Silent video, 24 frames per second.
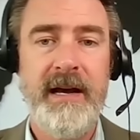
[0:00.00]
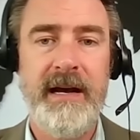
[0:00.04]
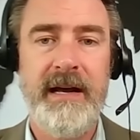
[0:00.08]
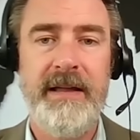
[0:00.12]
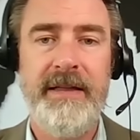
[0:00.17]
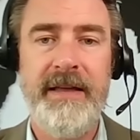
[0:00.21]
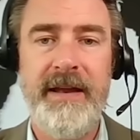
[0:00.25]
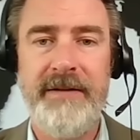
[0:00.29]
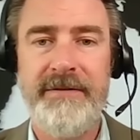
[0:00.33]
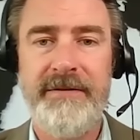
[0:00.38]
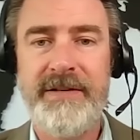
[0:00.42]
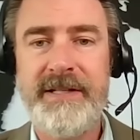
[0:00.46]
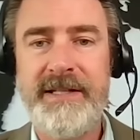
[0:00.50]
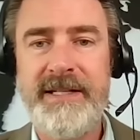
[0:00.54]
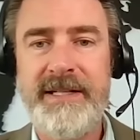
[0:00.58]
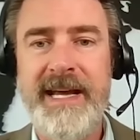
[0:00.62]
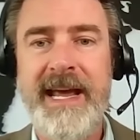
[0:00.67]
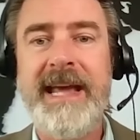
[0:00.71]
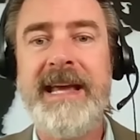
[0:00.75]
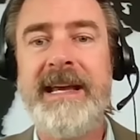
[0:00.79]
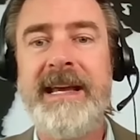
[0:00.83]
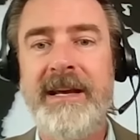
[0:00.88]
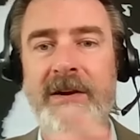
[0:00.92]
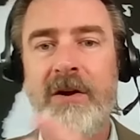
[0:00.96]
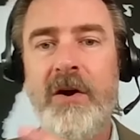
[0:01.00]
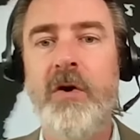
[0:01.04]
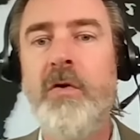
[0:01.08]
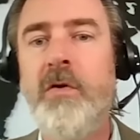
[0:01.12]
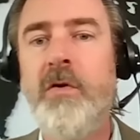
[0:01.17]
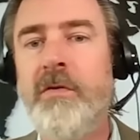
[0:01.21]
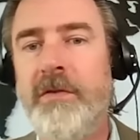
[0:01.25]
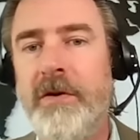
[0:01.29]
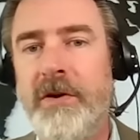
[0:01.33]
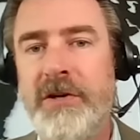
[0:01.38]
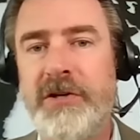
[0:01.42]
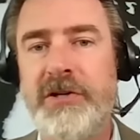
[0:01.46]
uh, that have taken
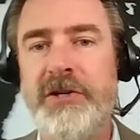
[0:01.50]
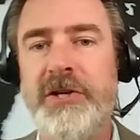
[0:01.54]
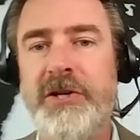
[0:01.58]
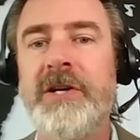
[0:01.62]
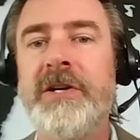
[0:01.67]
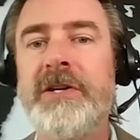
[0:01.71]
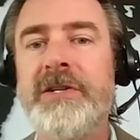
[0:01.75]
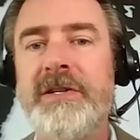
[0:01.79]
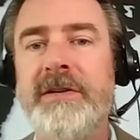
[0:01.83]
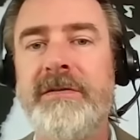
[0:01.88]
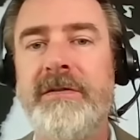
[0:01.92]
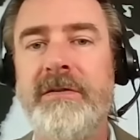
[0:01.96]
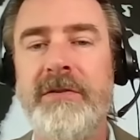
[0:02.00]
over chunks